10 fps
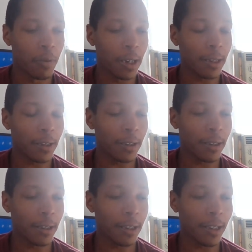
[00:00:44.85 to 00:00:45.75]
But
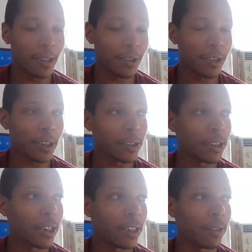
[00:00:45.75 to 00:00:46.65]
it's
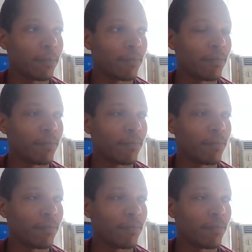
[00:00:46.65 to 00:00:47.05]
such a